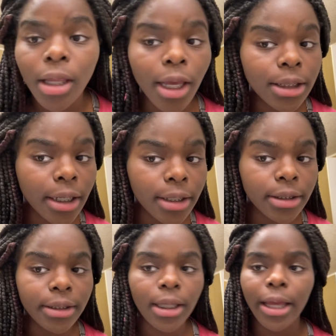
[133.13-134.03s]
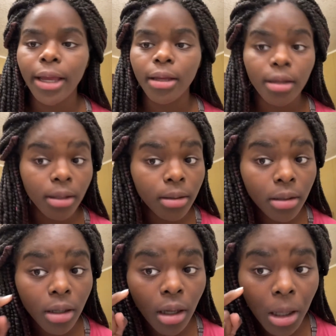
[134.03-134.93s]
as y'all can see, like
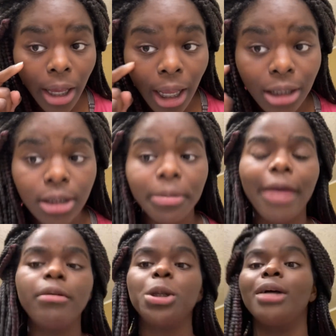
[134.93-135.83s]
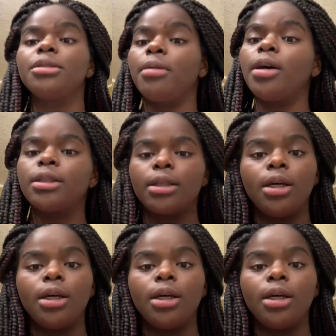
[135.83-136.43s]
I just been having dry spots,